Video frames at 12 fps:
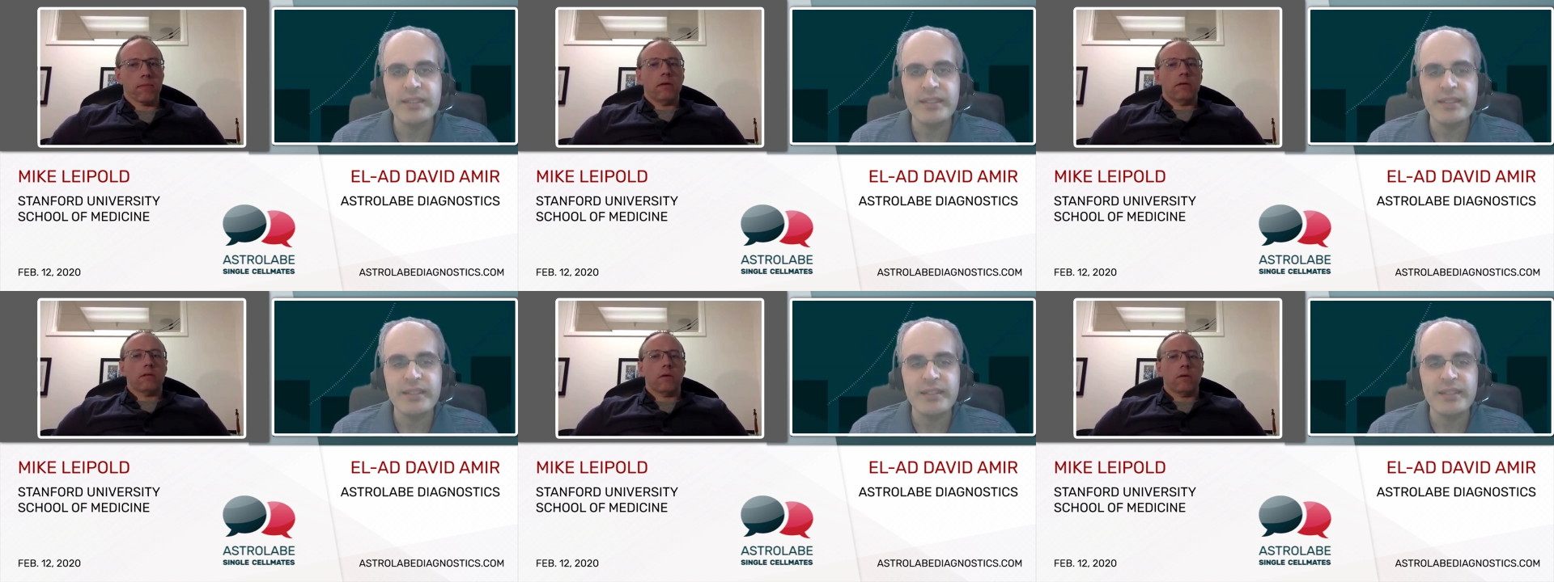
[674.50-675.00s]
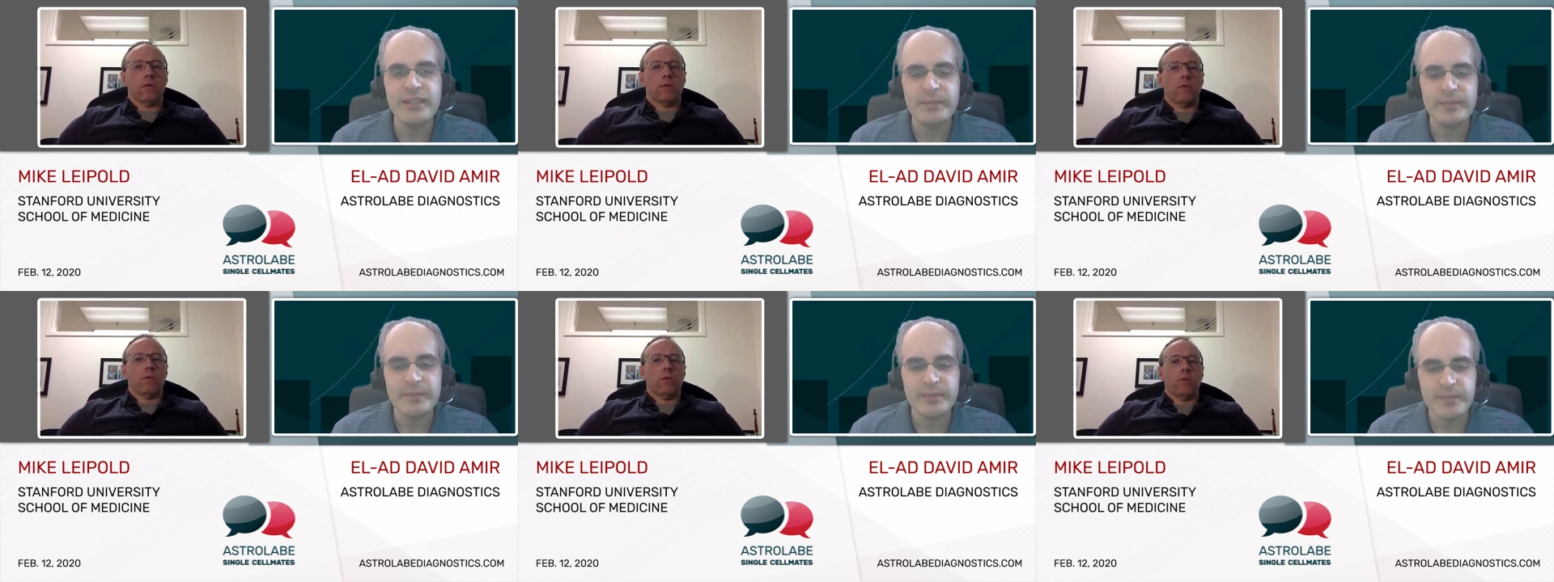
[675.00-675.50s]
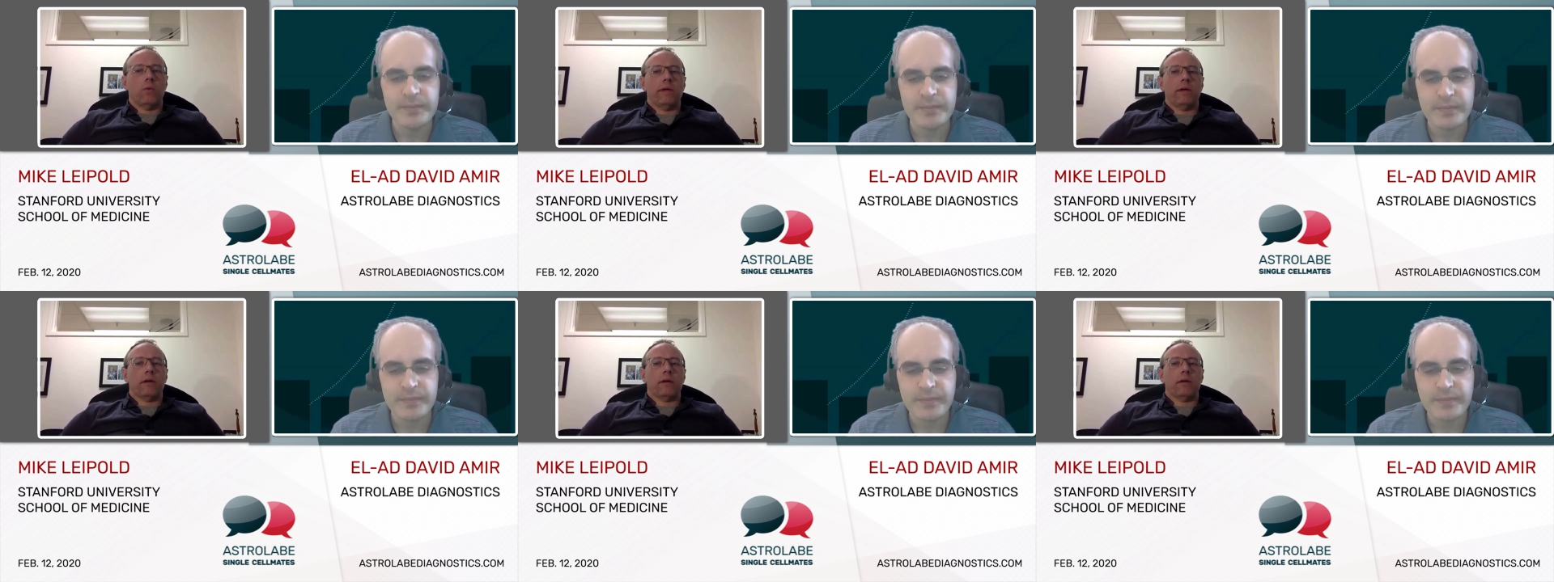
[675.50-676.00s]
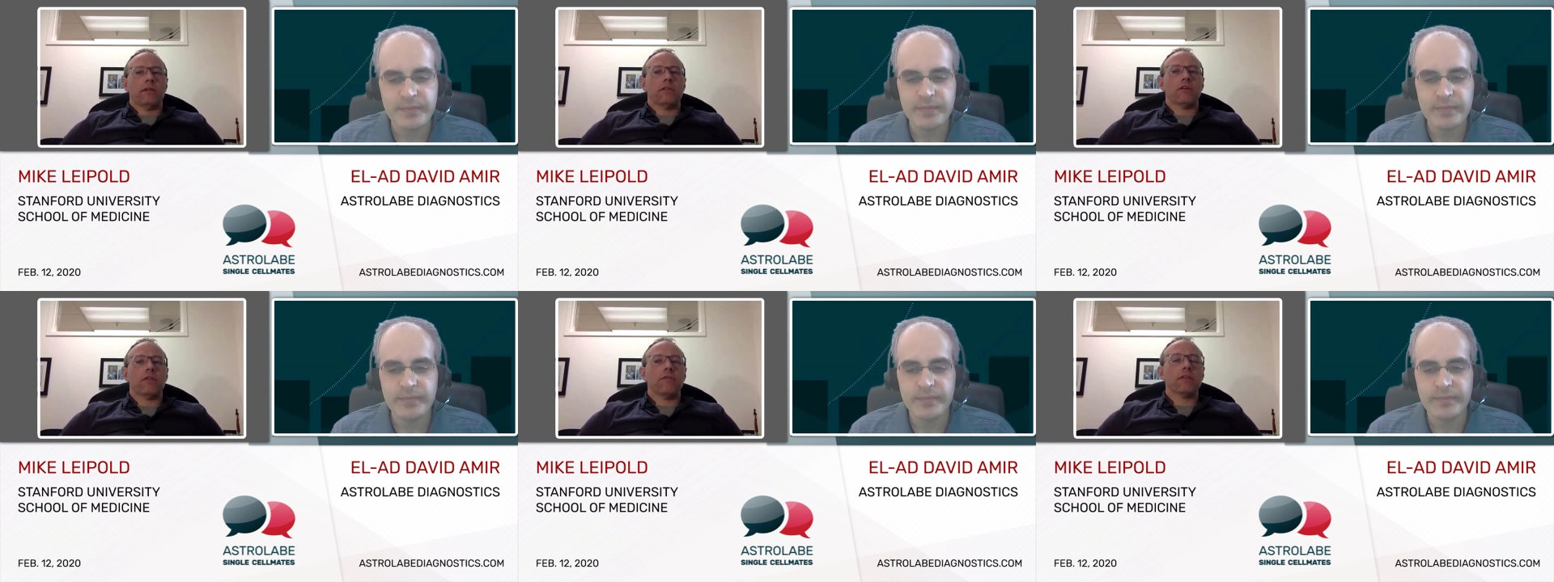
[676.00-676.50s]
Speaker 1: So we are a
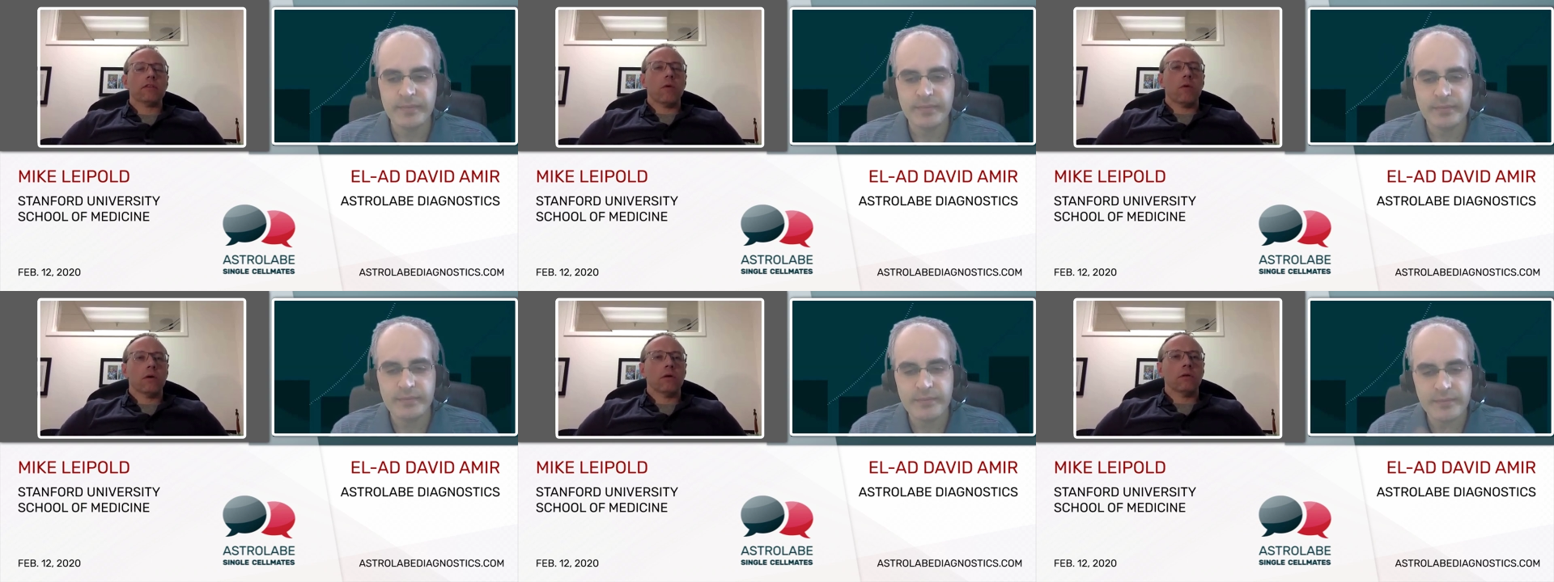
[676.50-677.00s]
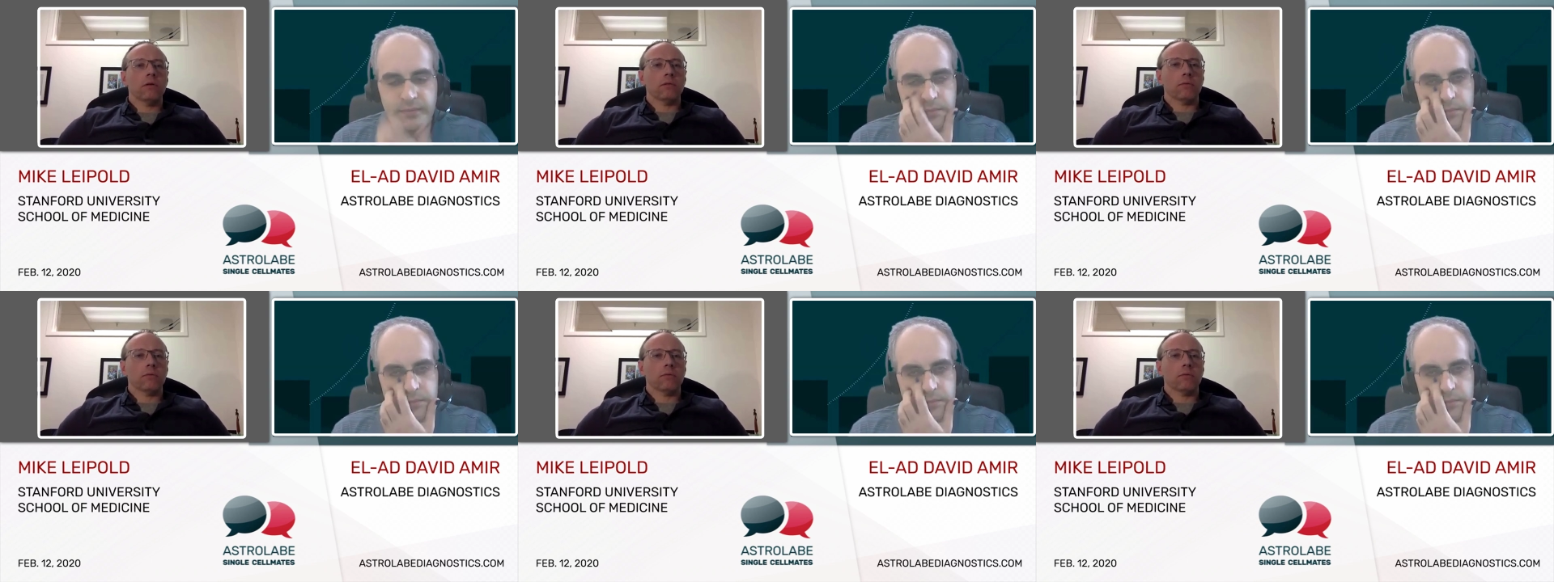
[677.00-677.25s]
service core